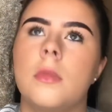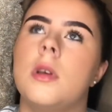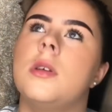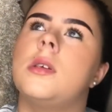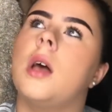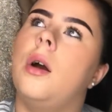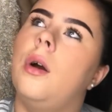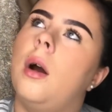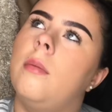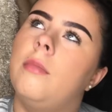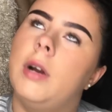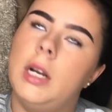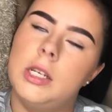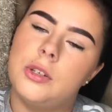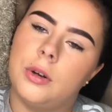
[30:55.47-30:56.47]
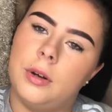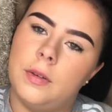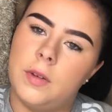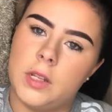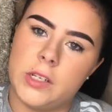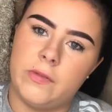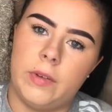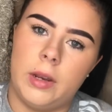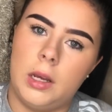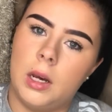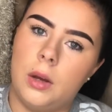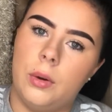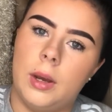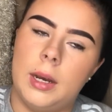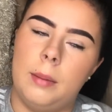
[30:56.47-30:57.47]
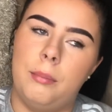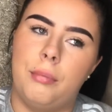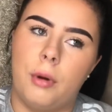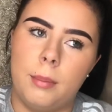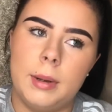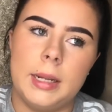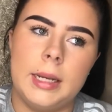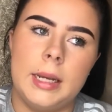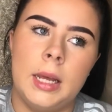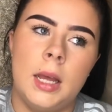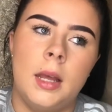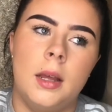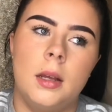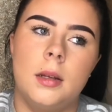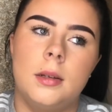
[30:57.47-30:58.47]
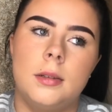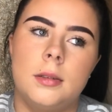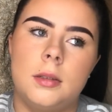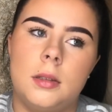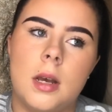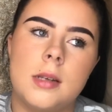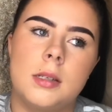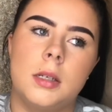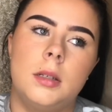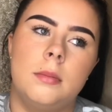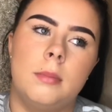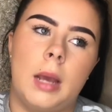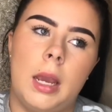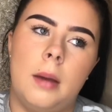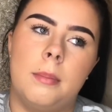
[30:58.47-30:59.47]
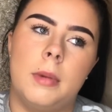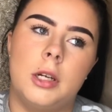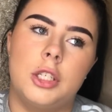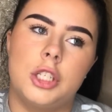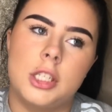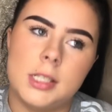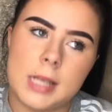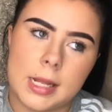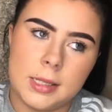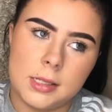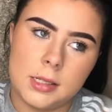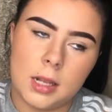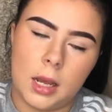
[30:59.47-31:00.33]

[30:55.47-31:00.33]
So I'm really sorry for this video, and it probably doesn't make much sense.